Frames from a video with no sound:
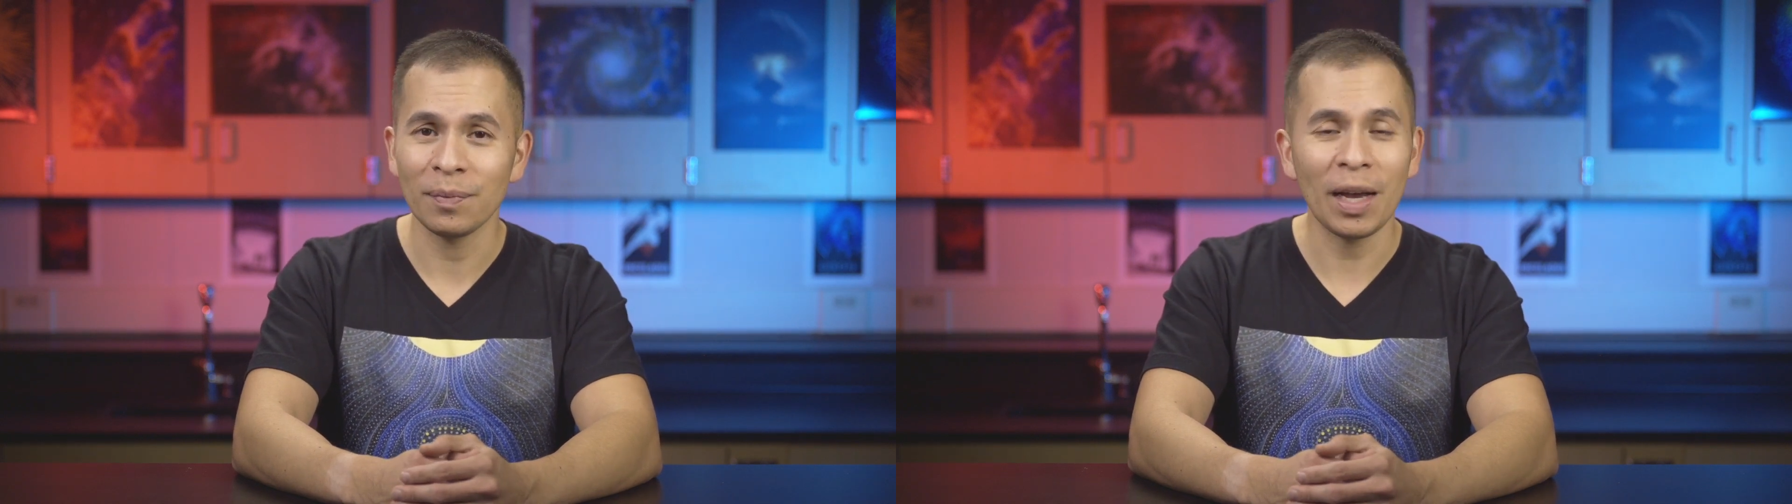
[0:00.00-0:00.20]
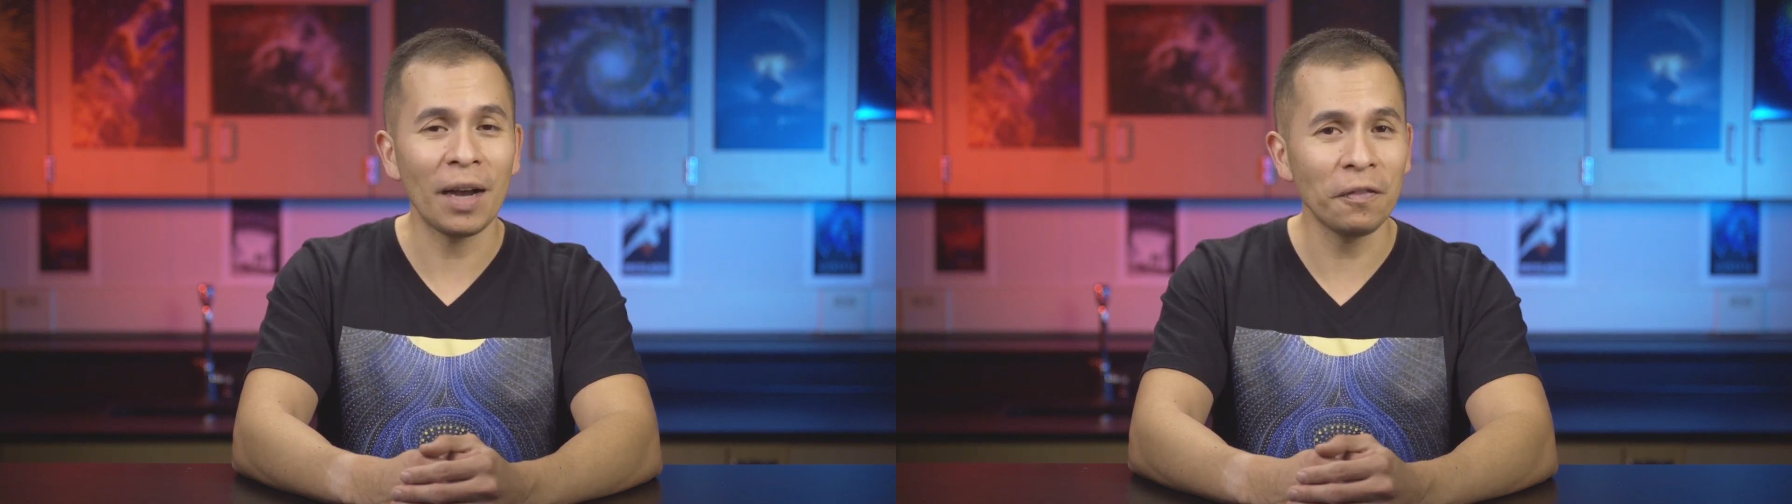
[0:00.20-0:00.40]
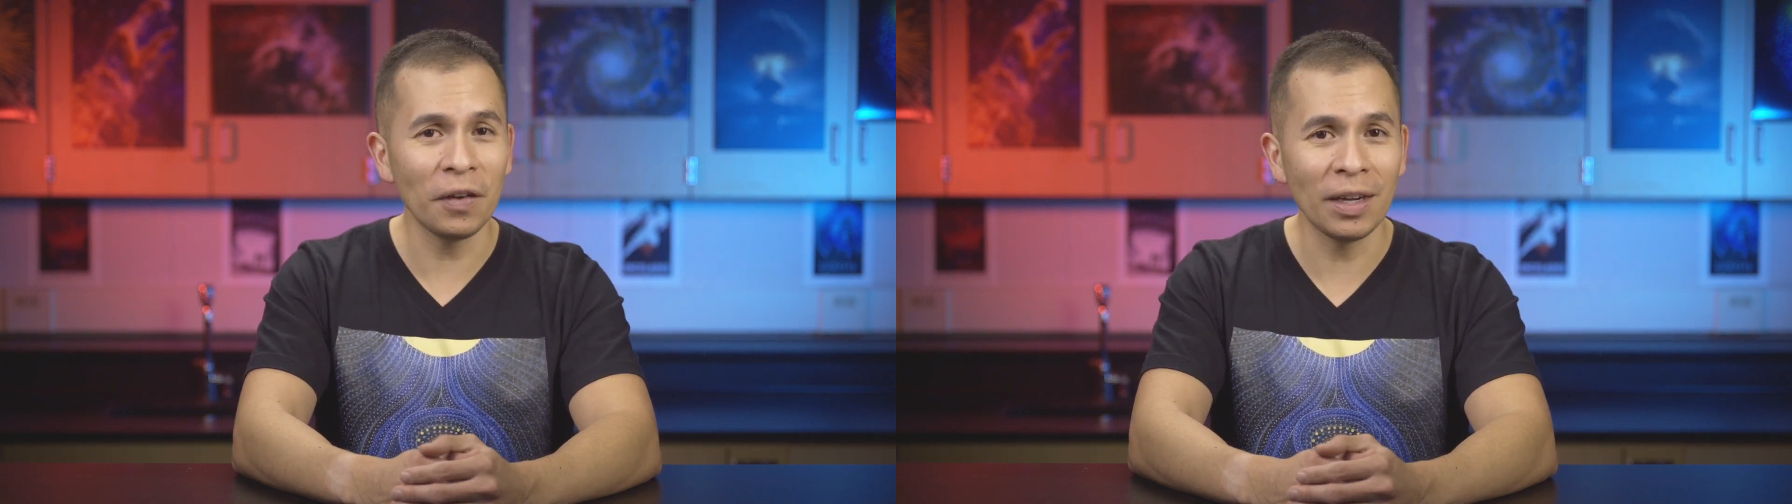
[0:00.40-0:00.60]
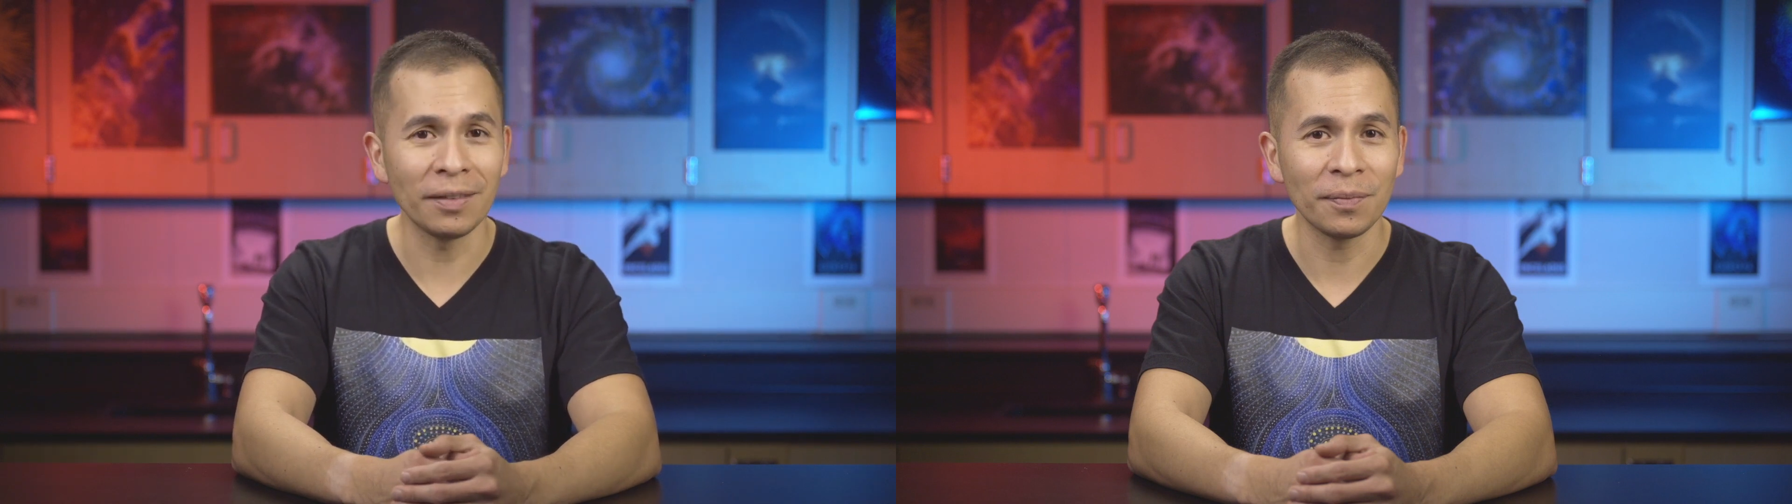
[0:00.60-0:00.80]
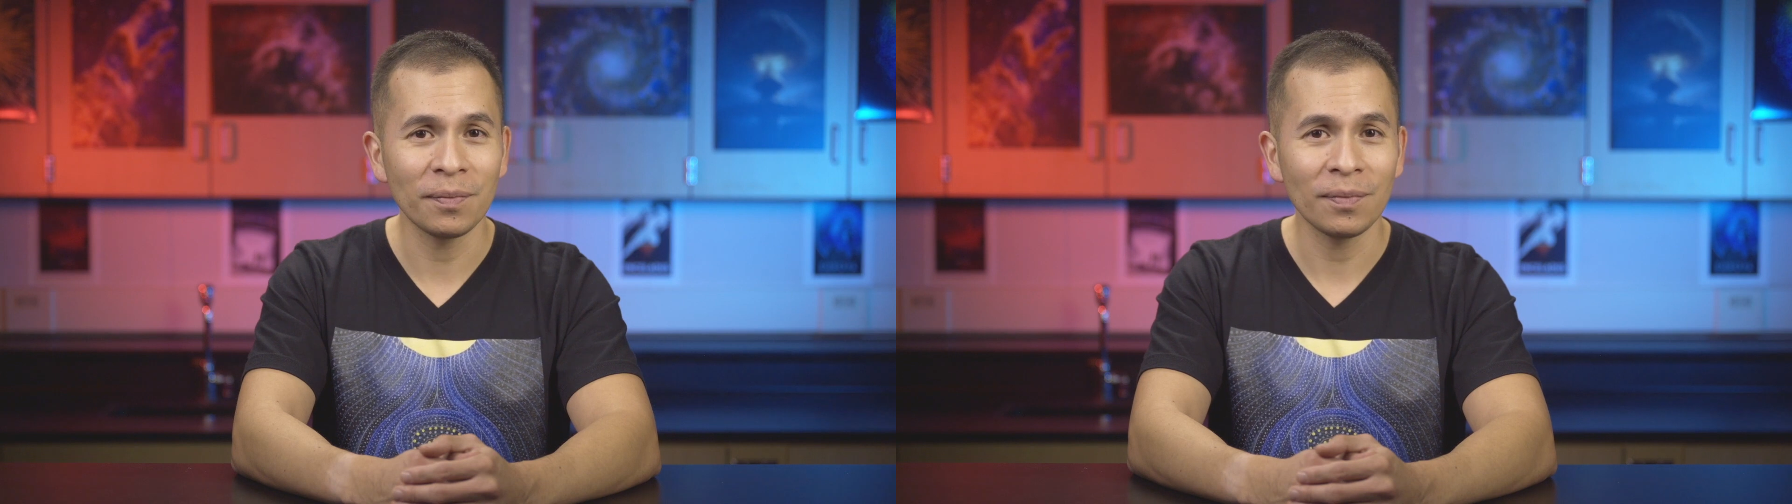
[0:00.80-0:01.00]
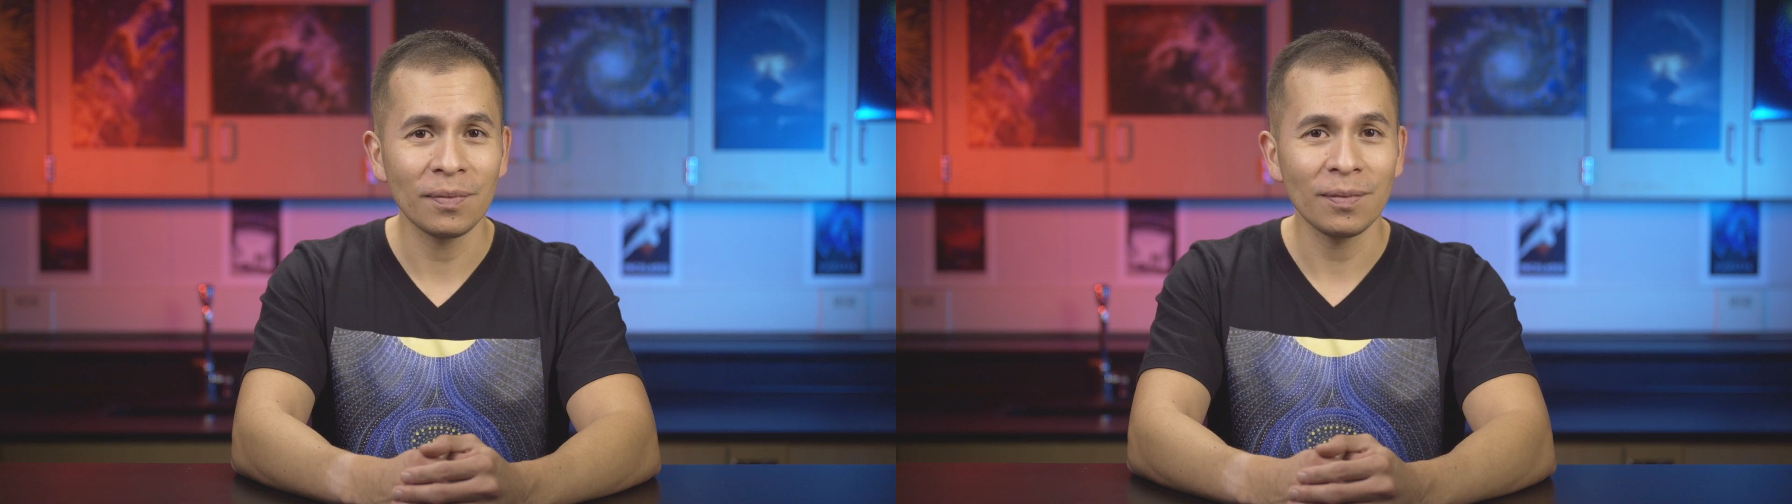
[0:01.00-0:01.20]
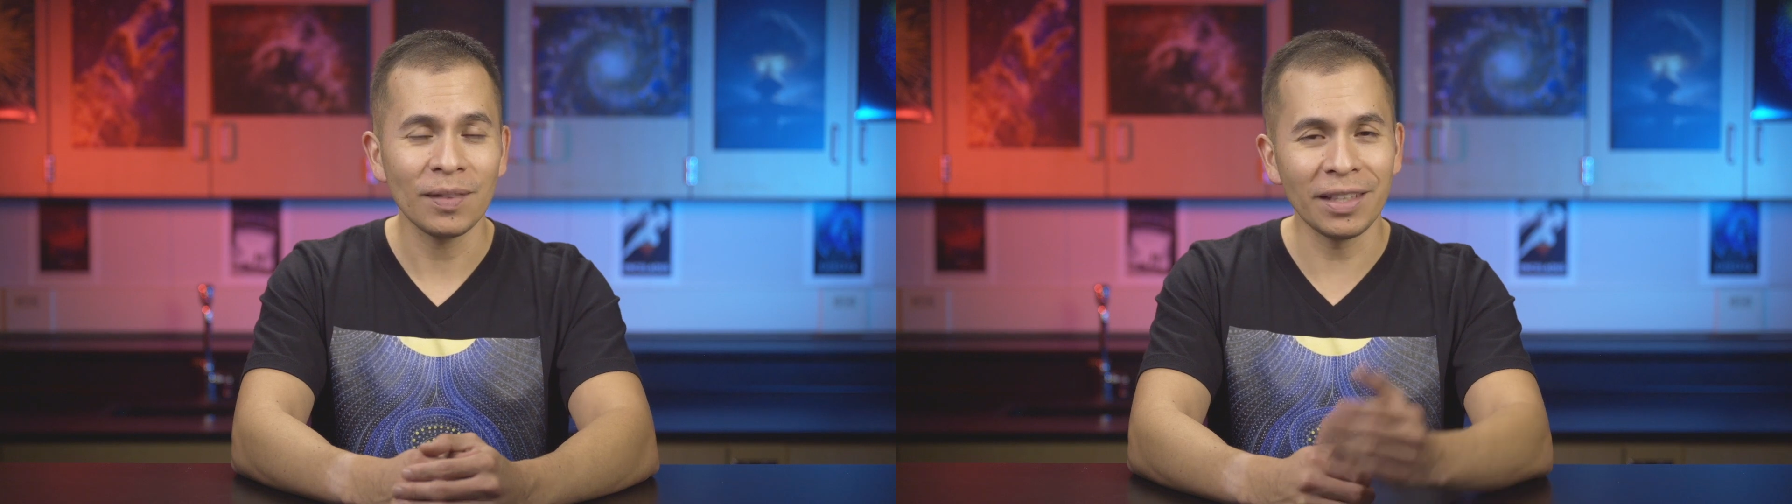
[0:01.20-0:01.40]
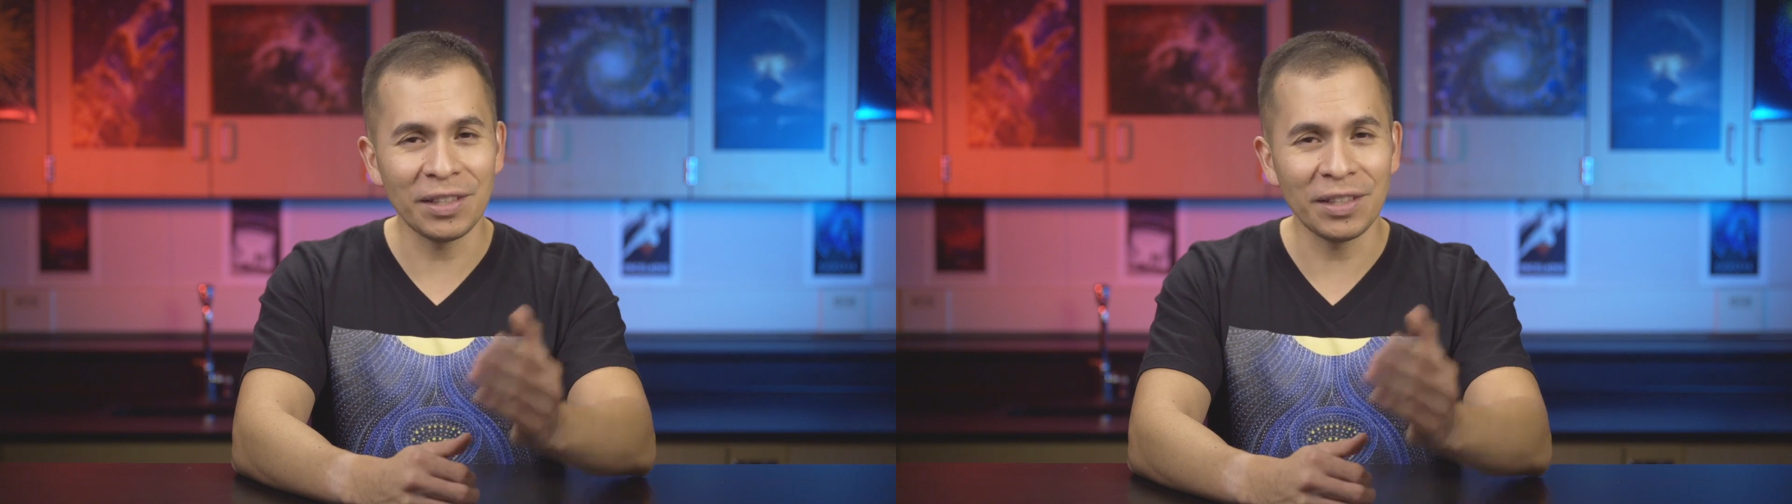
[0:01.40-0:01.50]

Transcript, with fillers: Have fun and